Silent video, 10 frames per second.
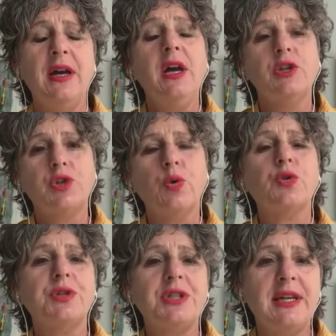George
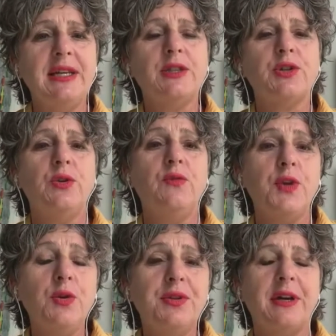Ortiz, to
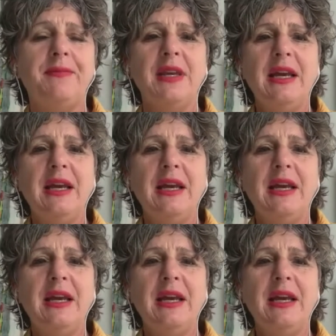view them.